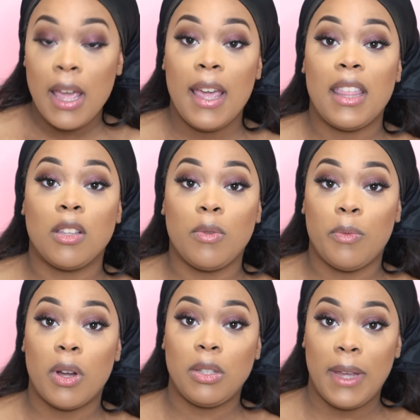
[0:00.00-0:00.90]
And then
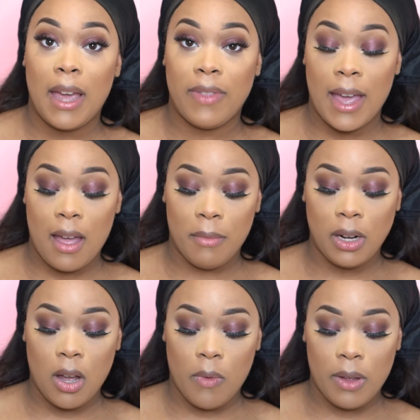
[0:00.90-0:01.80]
once we have that, I'm
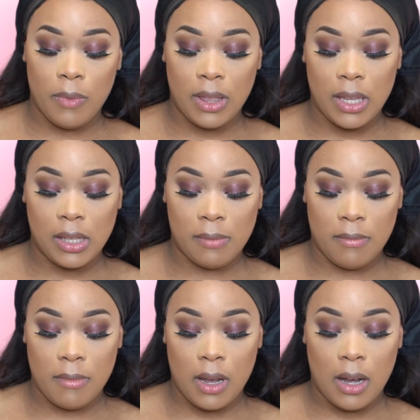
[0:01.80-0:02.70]
going to go in with
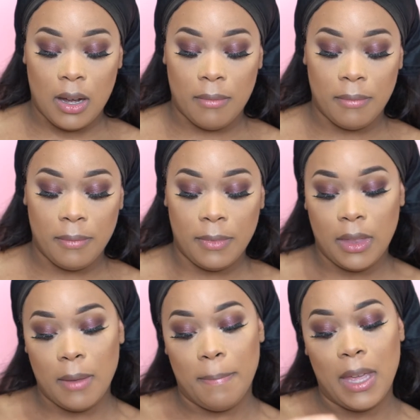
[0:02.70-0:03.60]
this,
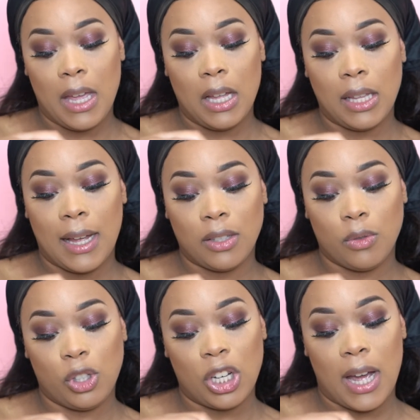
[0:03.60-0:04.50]
the Big
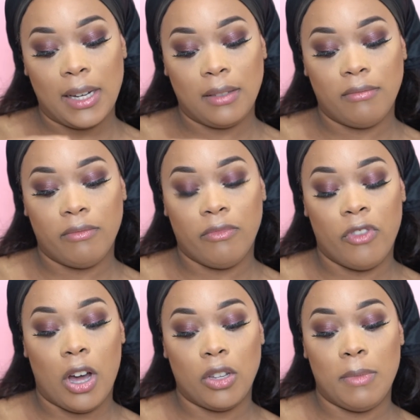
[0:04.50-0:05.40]
Colossal Shot
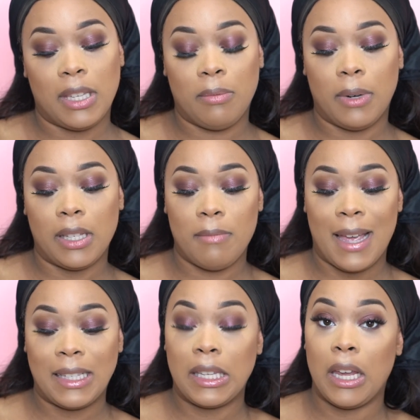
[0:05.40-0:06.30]
Volume Express
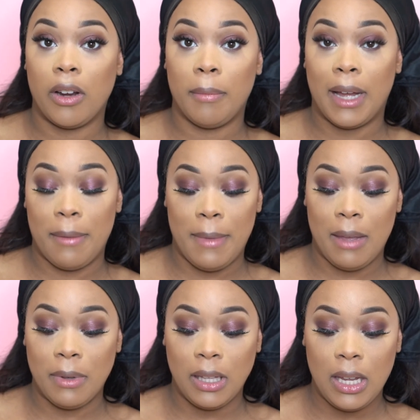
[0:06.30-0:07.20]
Mascara by
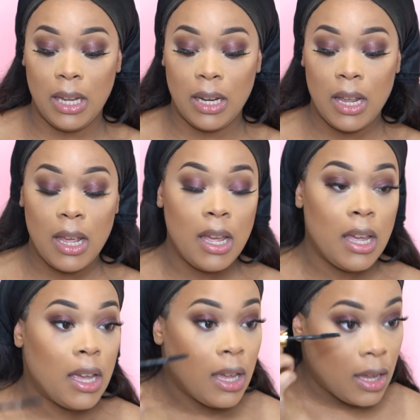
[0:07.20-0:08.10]
Maybelline,
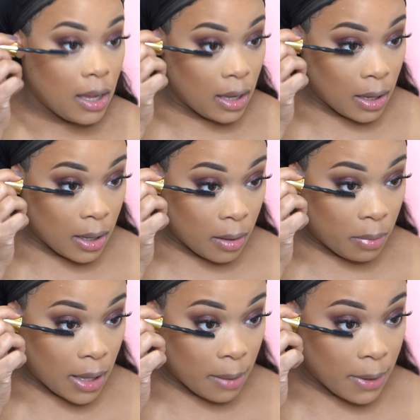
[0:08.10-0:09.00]
and
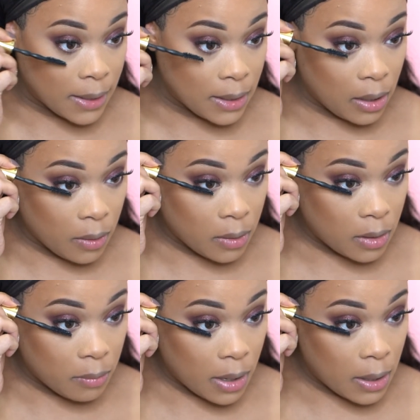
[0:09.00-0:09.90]
apply mascara
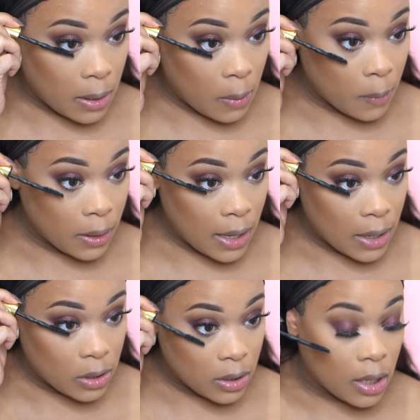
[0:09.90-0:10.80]
to my lower
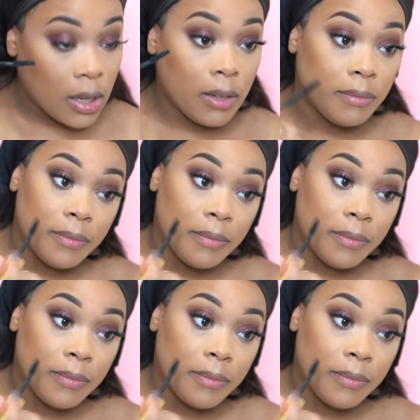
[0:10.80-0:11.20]
lash line.